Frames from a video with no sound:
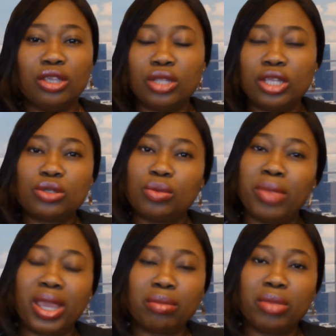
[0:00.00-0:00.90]
You need to
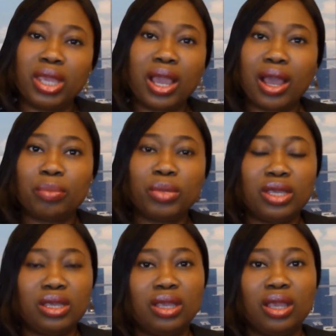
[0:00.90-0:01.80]
make me
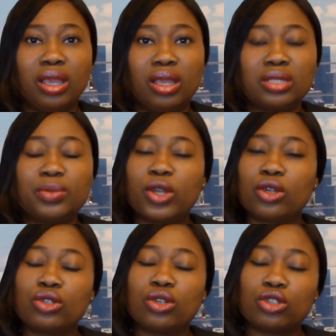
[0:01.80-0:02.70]
happy. It's
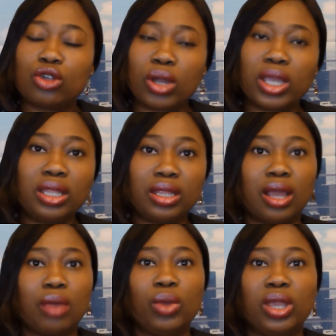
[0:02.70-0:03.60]
because you're talking
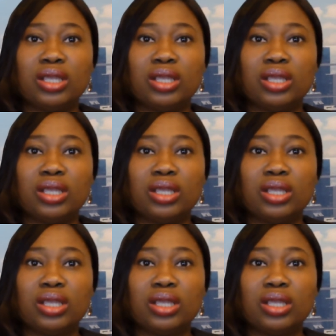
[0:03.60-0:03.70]
that way.